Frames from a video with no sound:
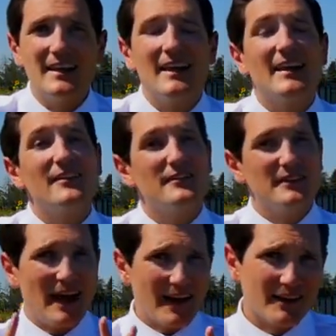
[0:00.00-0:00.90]
If
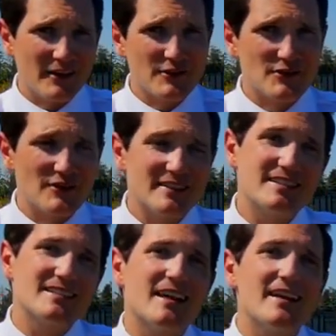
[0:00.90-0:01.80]
that country
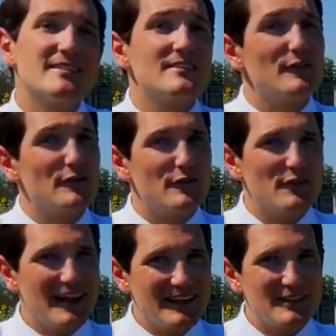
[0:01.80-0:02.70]
decides to
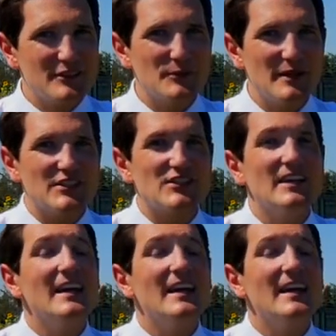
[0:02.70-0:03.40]
flick the switch